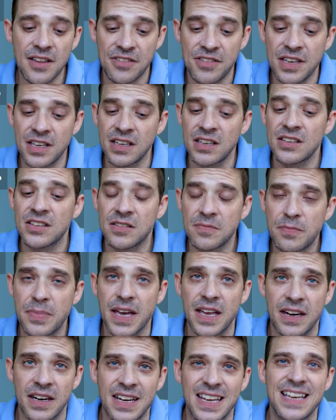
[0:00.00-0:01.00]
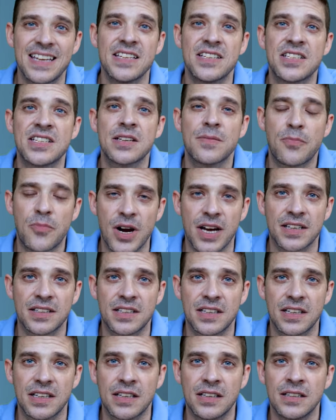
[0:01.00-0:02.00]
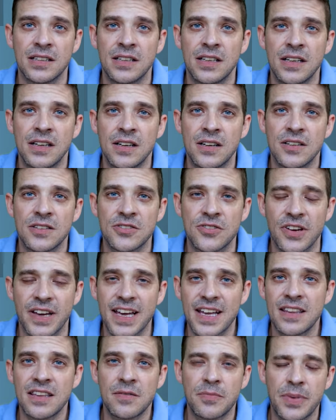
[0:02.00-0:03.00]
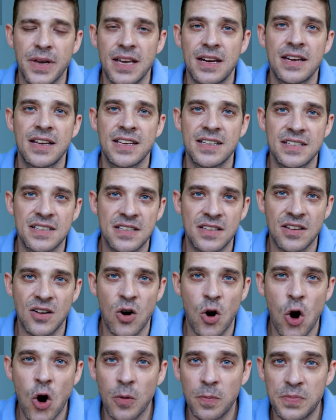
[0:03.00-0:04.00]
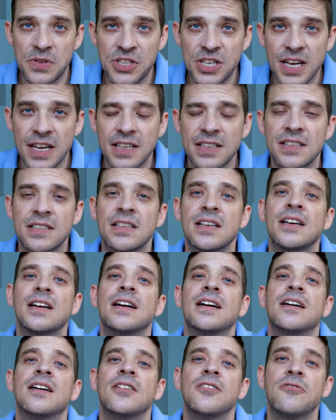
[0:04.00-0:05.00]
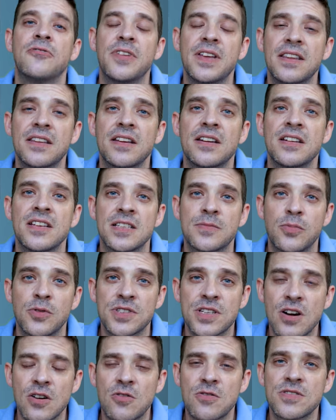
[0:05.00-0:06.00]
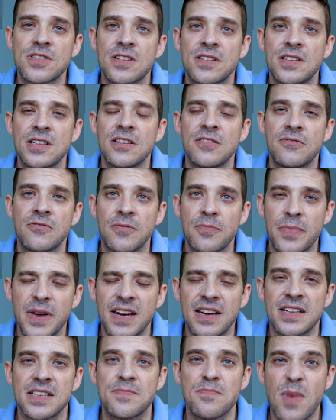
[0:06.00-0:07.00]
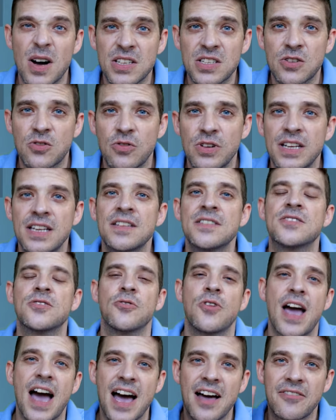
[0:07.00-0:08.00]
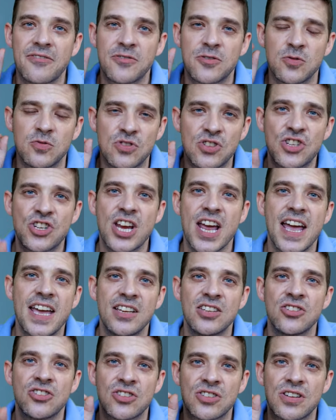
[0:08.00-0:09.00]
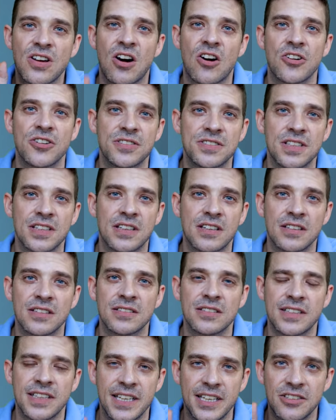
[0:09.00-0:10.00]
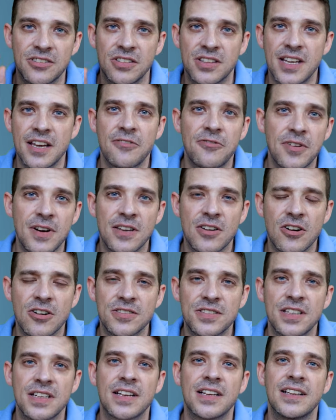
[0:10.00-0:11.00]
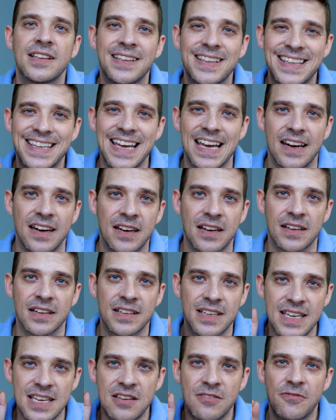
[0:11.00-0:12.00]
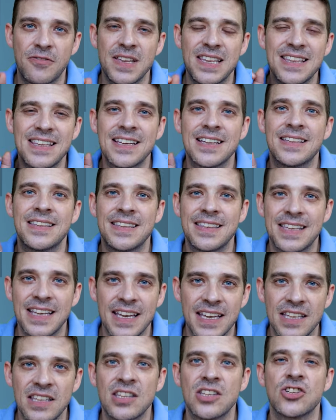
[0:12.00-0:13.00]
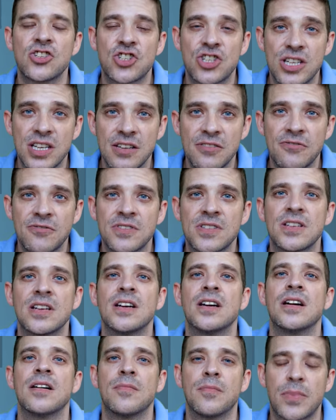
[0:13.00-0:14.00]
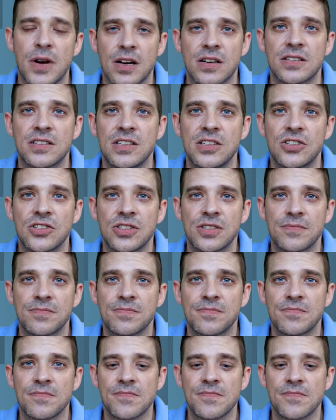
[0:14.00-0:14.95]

I think the pen is practical. So again, the pen is the object. Finden is plus Akkusativ. Pen is masculine, so you have to change the article. Here the definite article, den. Ich finde den Stift praktisch.